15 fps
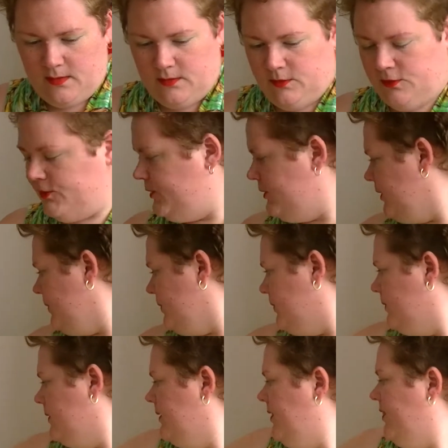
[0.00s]

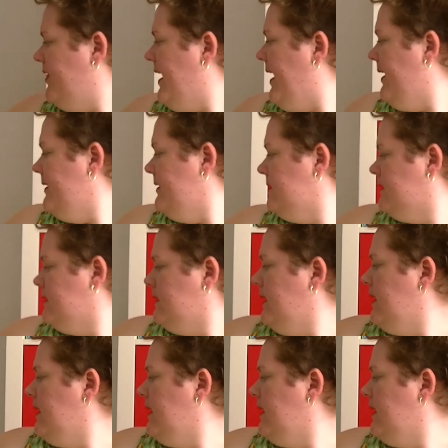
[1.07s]
So that is